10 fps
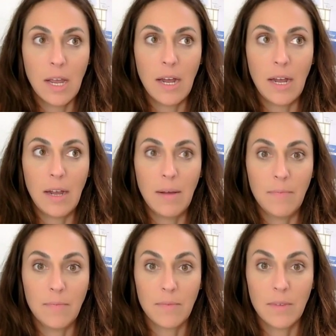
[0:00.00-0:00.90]

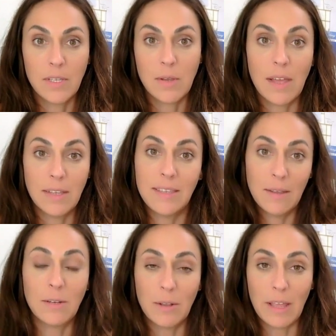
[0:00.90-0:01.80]
Um, so that
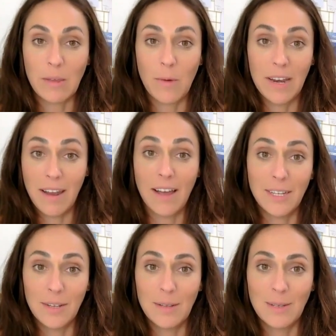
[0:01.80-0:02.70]
those are like the what
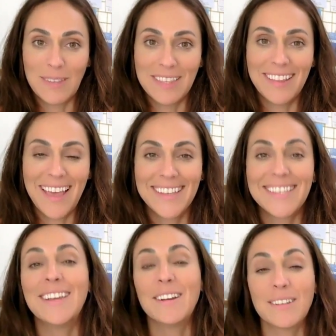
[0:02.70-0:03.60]
not to do's with the legs.
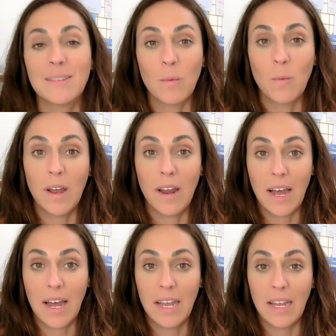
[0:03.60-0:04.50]
Here's what
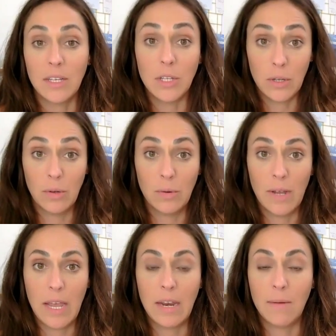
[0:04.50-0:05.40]
I
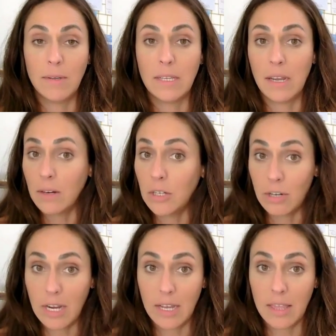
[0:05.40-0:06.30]
do. And it was another
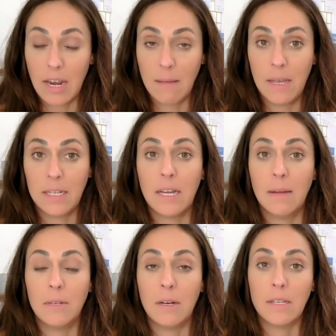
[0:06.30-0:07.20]
trick that I picked
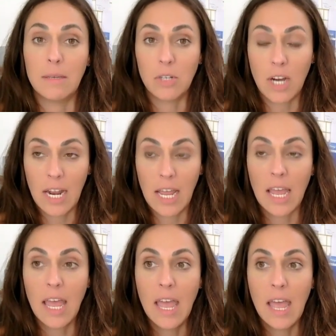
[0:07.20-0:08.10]
up during some
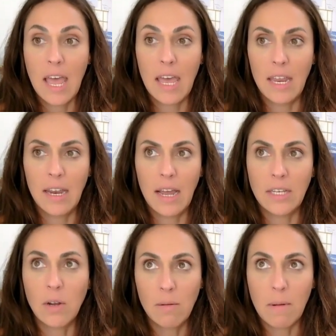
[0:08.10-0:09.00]
training. And I
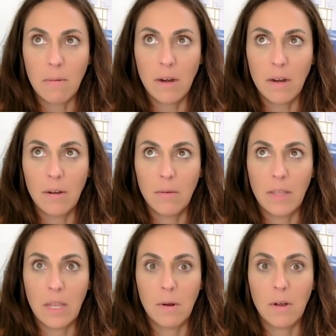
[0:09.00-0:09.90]
don't remember
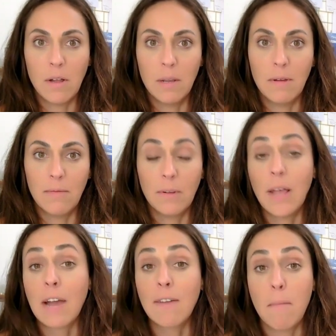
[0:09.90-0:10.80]
what they were called, but for
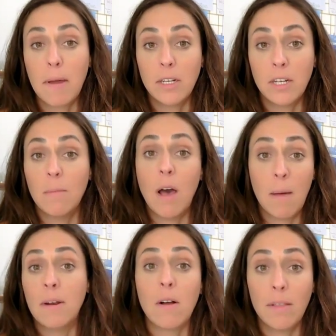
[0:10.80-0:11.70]
lack of a better term,
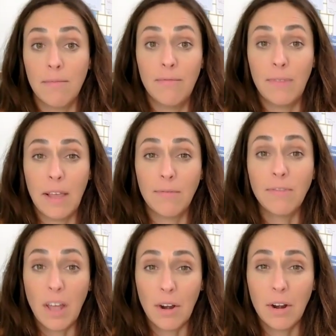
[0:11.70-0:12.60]
I'm going to call them like
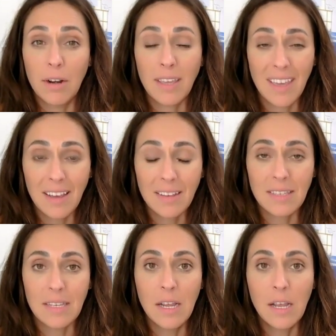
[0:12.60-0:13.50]
flutter
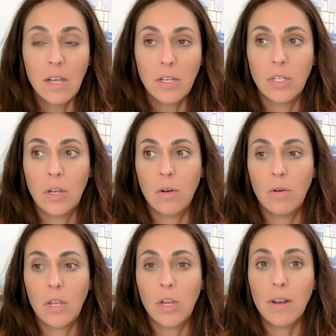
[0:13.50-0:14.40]
kicks.
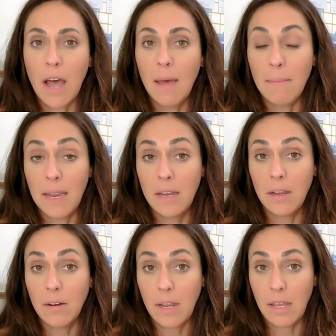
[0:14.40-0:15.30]
So you're not
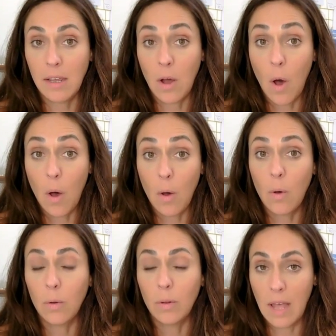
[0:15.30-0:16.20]
bending your knee a
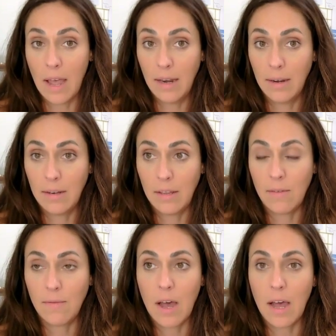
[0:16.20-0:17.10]
whole lot.
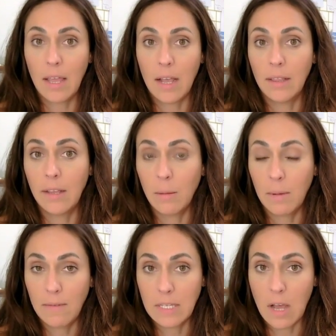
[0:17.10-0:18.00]
You've got like a little
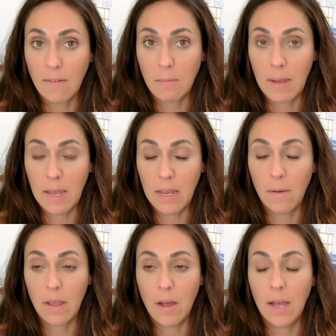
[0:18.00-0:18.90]
bit of a soft bend
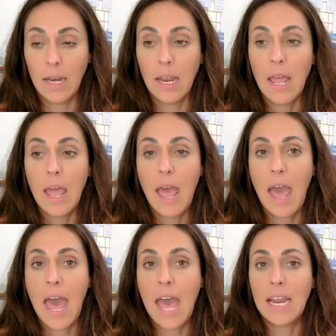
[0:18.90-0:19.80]
going on.
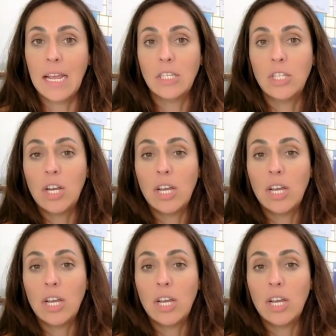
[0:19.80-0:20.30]
And it's